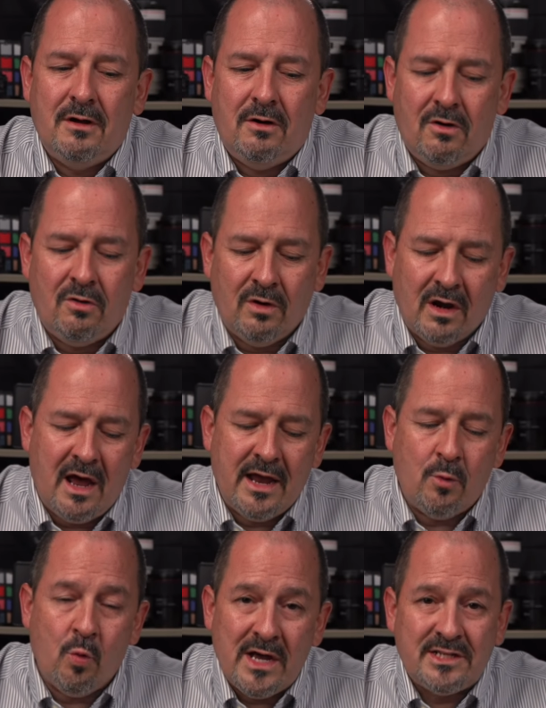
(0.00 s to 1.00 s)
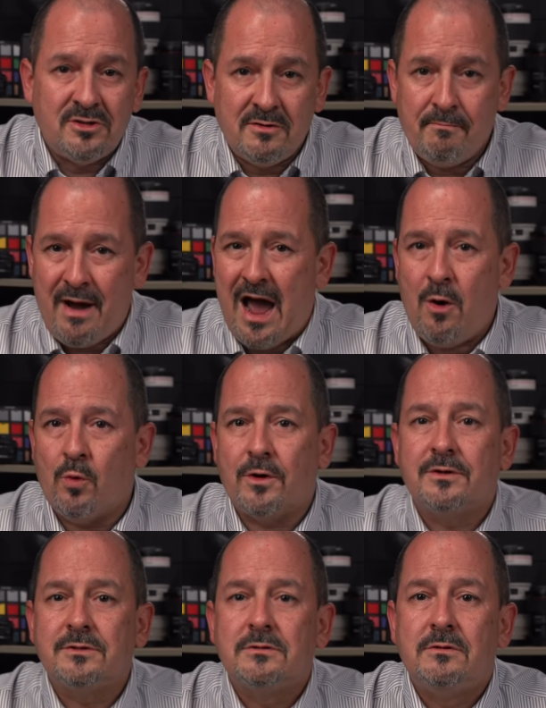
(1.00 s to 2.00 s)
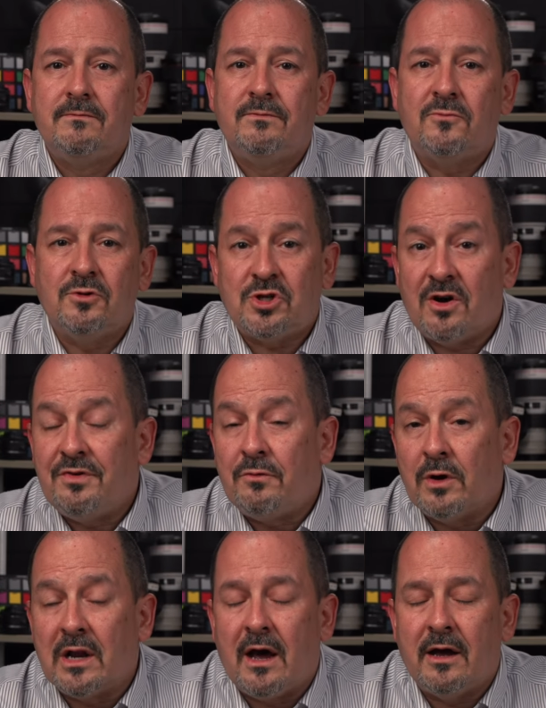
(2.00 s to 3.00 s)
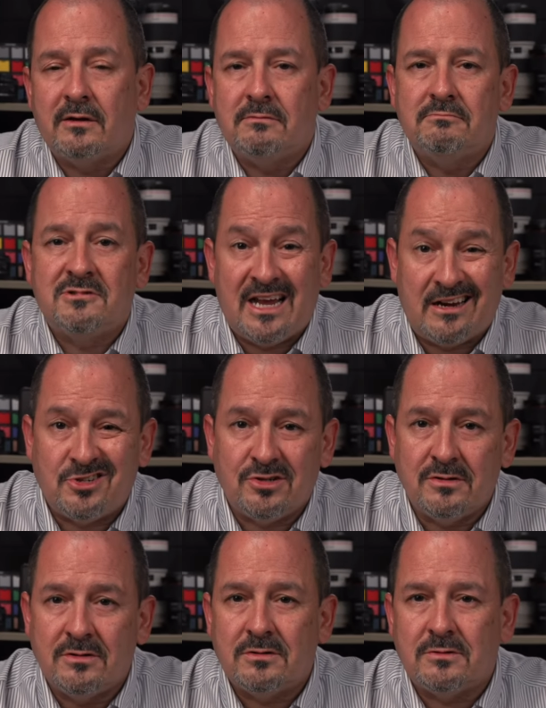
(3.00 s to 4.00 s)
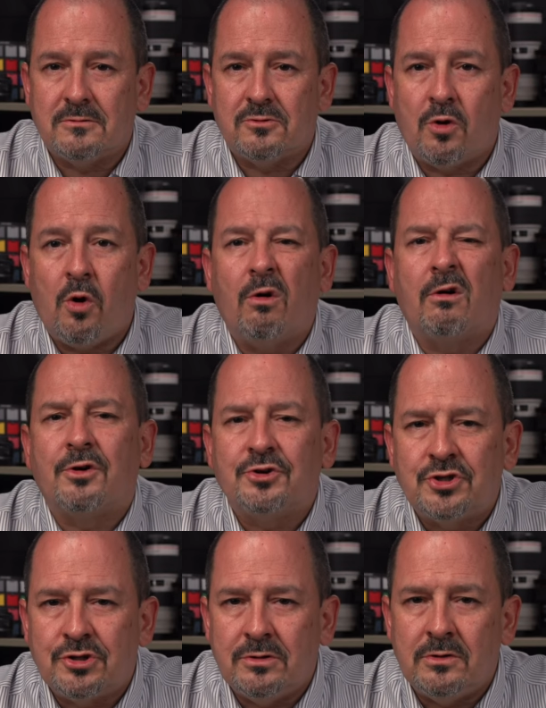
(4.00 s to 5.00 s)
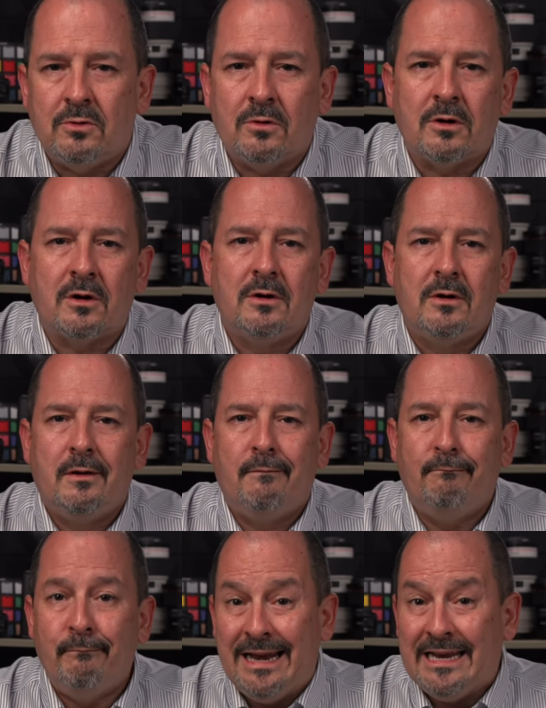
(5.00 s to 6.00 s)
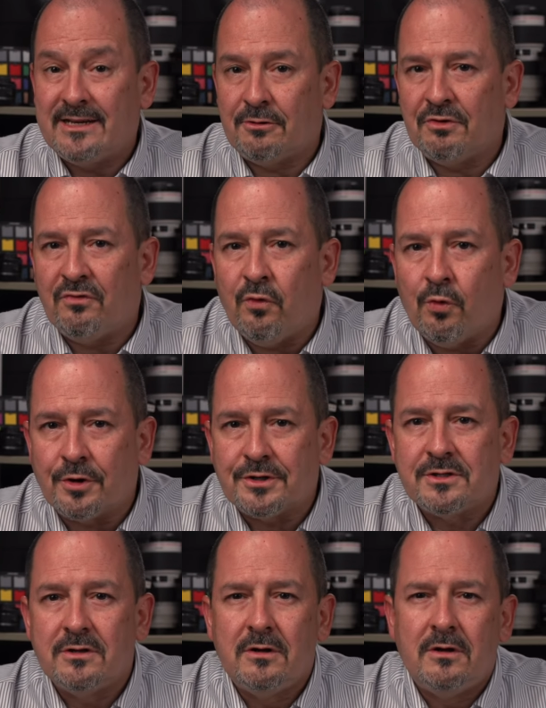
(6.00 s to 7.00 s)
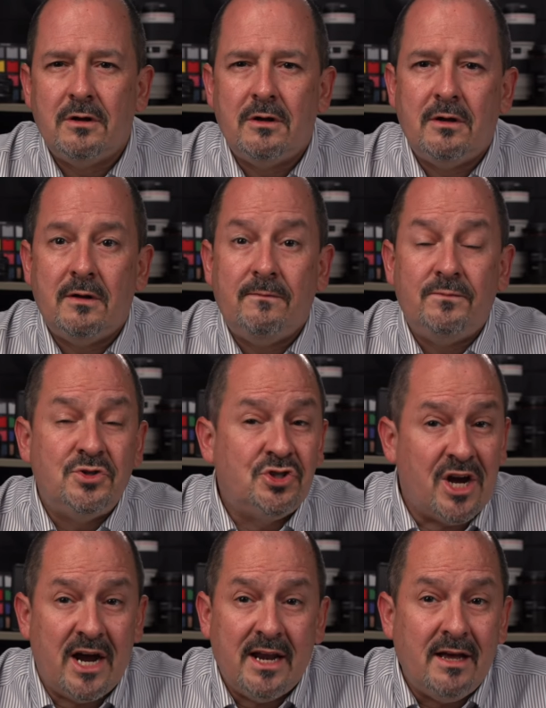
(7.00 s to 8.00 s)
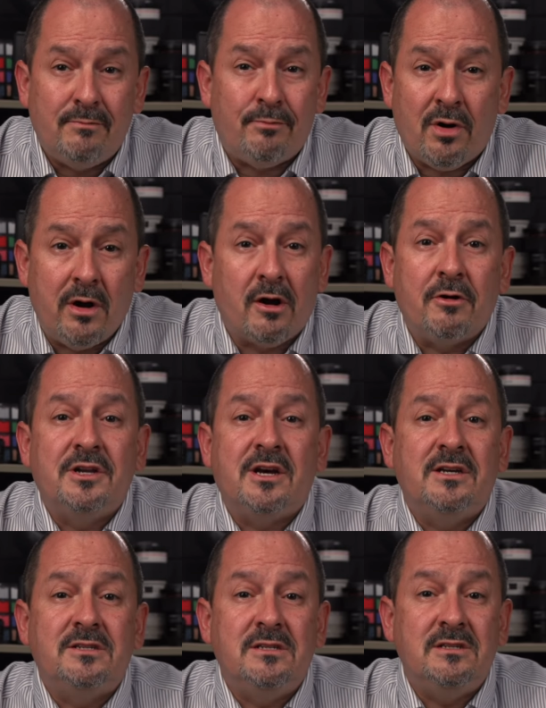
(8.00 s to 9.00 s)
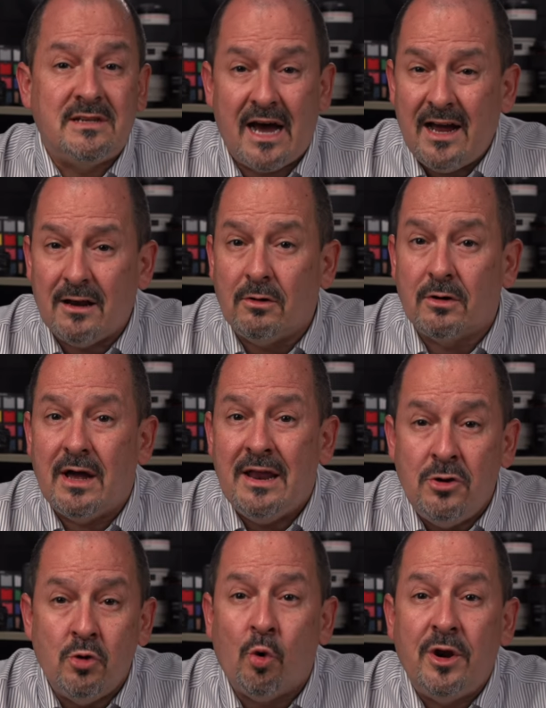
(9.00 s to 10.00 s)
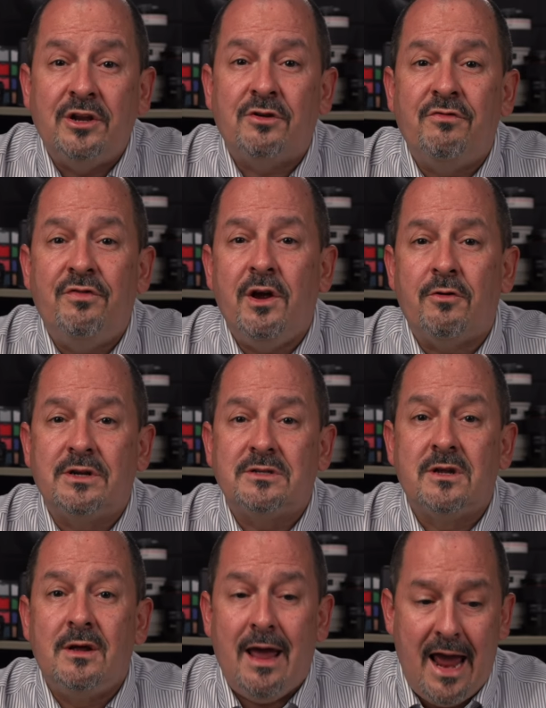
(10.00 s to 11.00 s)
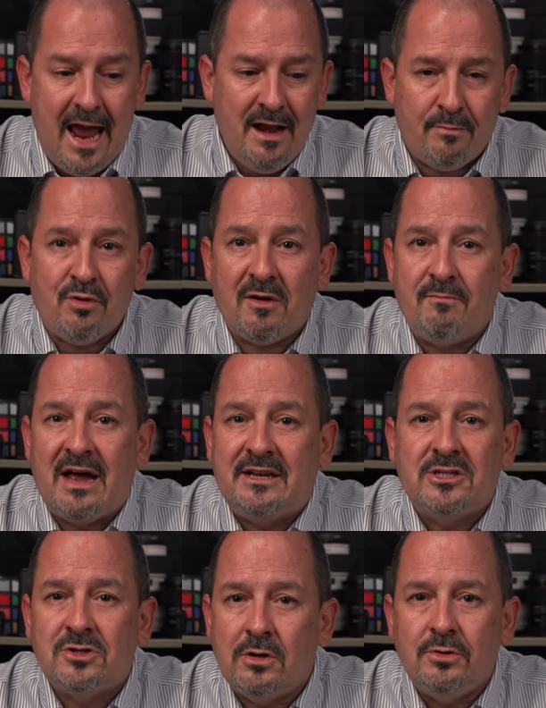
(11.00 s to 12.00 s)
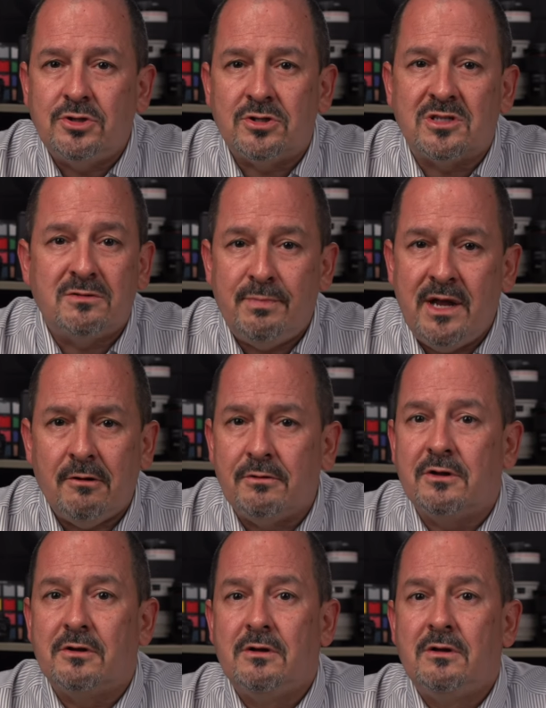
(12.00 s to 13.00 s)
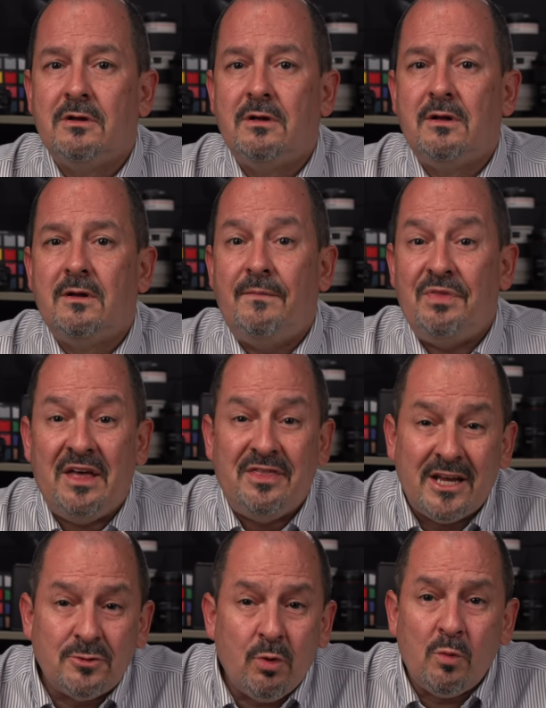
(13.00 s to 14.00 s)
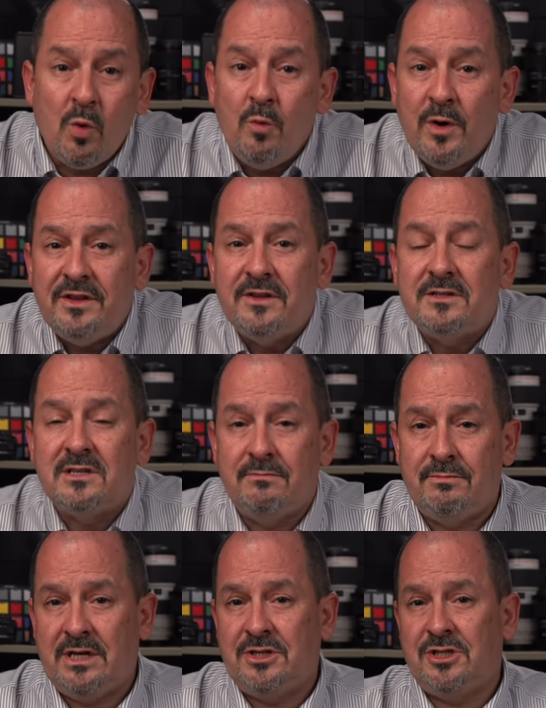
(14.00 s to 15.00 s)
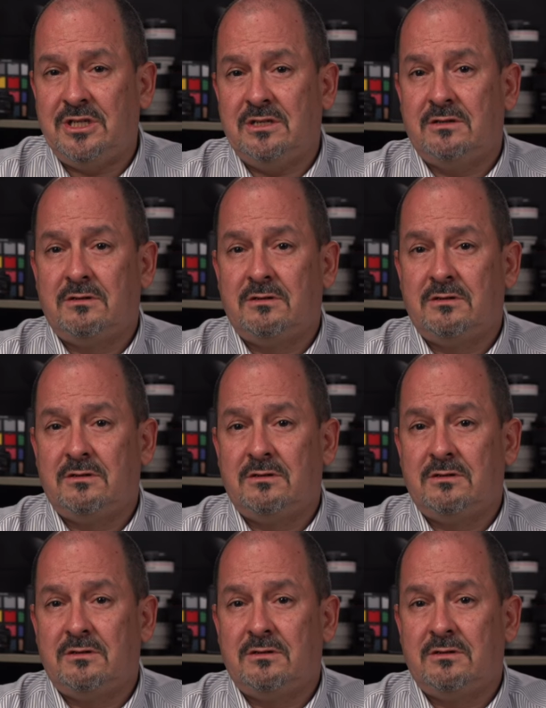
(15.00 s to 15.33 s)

Unlike Western powers, which often rely on sanctions or coercion or military force, China prioritizes dialogue and non-interference and pragmatic solutions, period. And that's what we witness in Beijing.